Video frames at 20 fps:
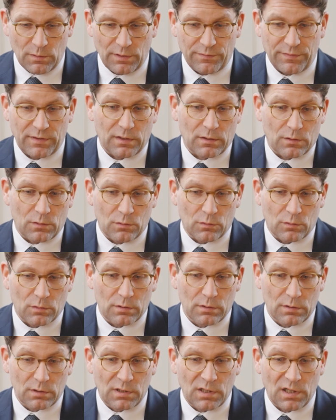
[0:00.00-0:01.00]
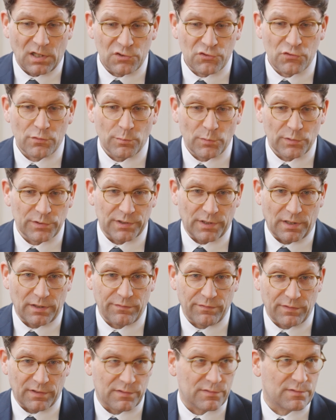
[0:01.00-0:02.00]
Well, I think, culture more than
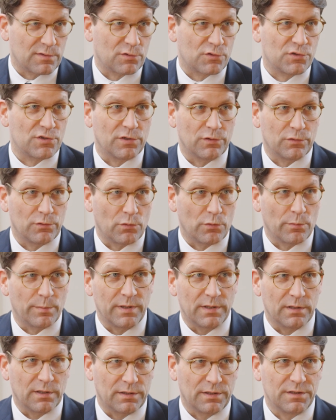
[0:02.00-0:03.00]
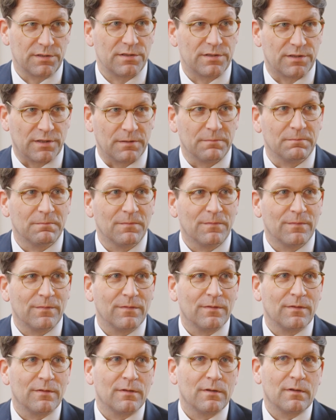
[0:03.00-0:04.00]
anything is our shared European identity.
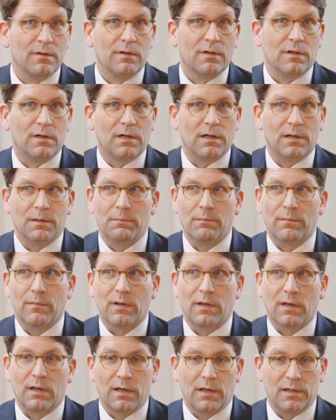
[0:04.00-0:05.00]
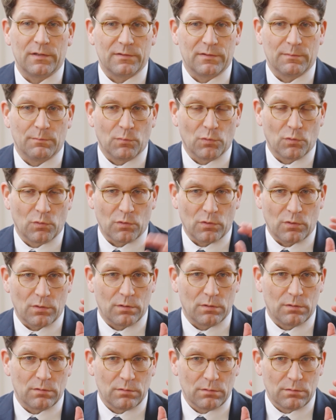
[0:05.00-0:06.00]
And the
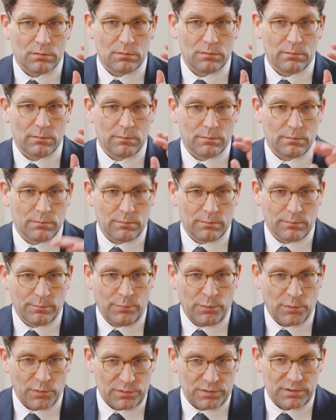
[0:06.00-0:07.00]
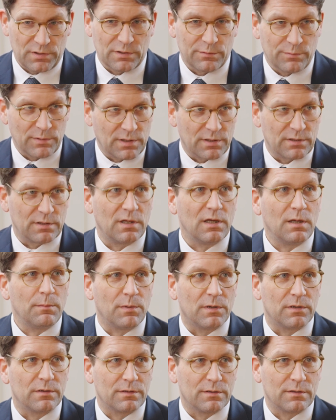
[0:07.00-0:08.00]
more pertinent we can
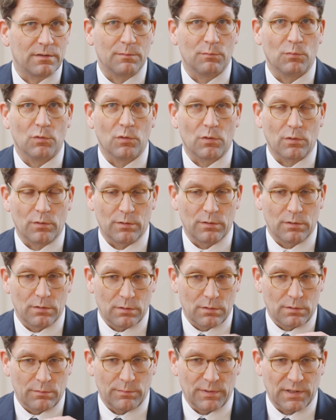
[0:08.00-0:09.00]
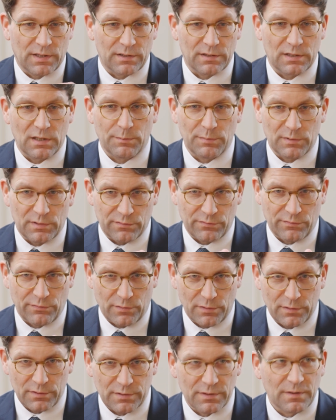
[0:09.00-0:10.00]
keep it, and the more we can keep it in
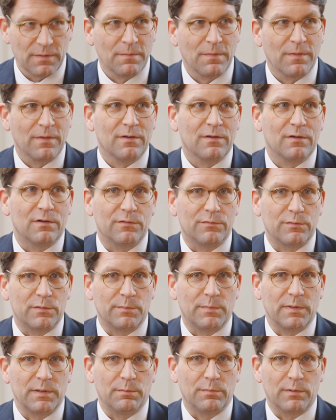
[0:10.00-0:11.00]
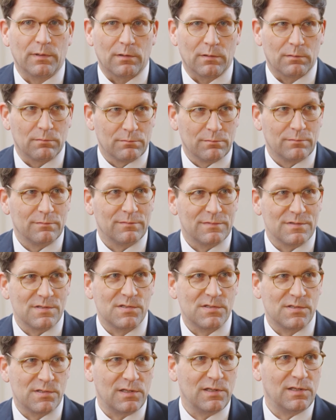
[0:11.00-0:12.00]
front of what people
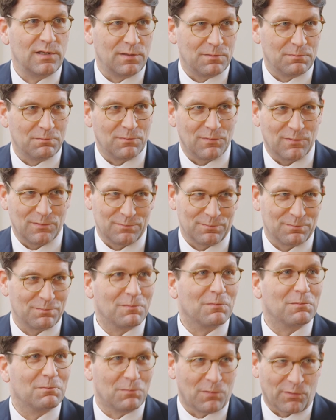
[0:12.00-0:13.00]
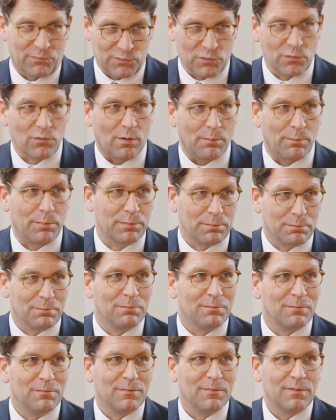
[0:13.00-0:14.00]
see of Europe,
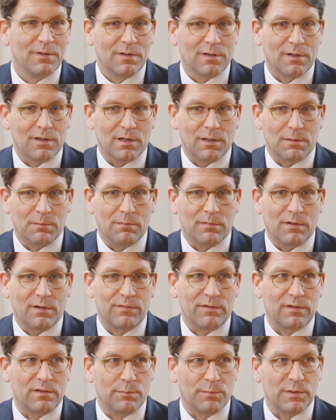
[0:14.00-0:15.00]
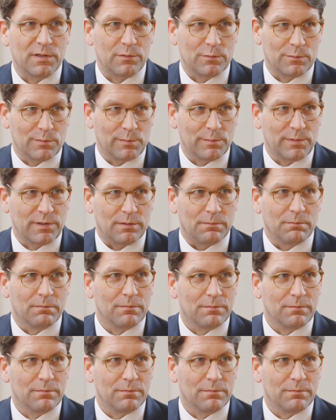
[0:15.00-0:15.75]
I think the better it will be.